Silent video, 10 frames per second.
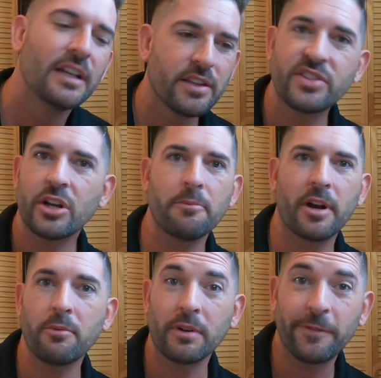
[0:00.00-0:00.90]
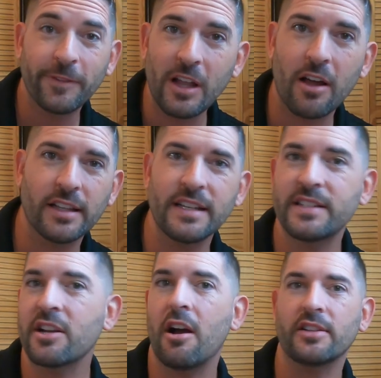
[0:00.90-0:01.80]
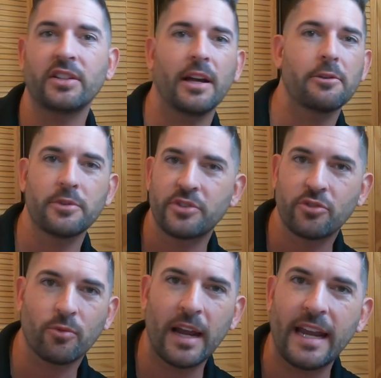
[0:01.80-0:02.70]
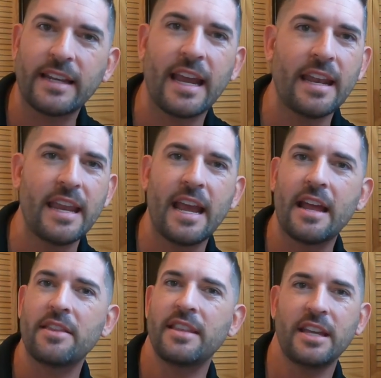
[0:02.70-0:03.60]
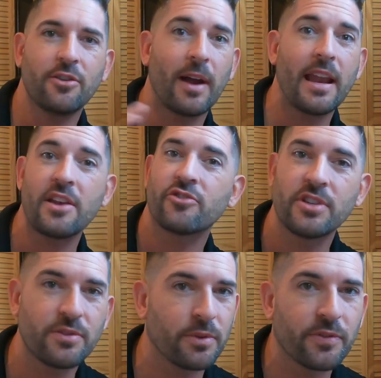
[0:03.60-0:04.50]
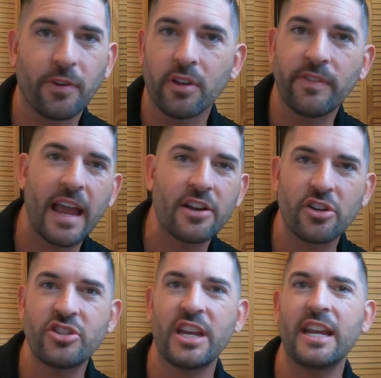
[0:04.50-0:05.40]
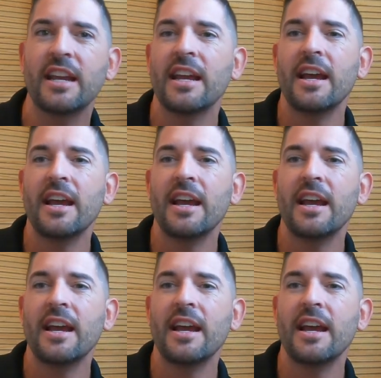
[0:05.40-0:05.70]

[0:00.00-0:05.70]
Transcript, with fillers: The ceremony went flawless. Cocktail hour was great. And then the grand entrance was full of energy.